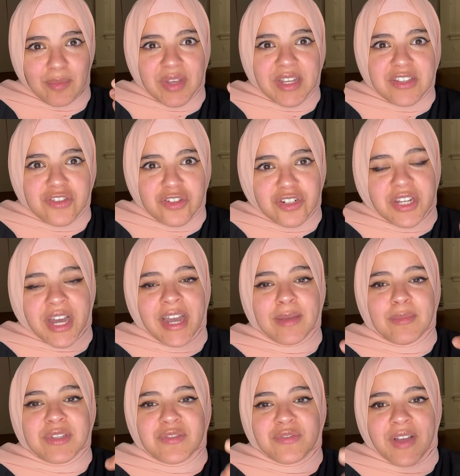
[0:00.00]
because your
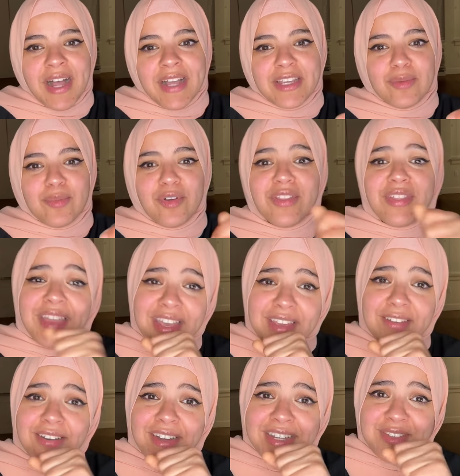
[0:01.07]
time is valuable.
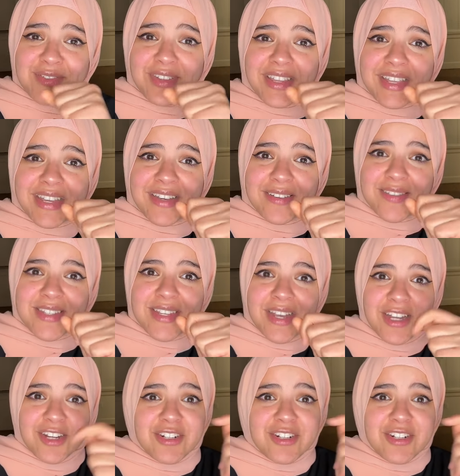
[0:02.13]
Thank you guys for the gifts.